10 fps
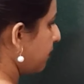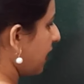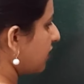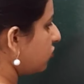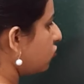
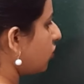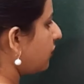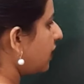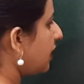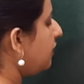margins of
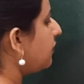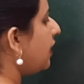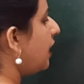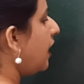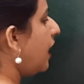the leaf,
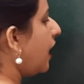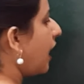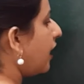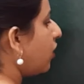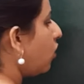
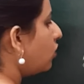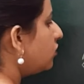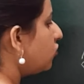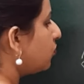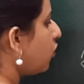and on
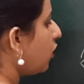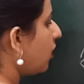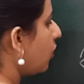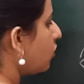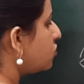the small
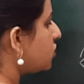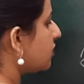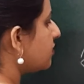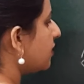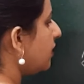
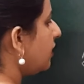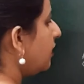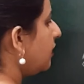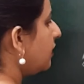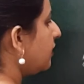notches
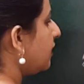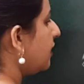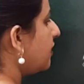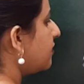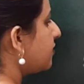there
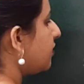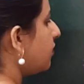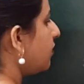is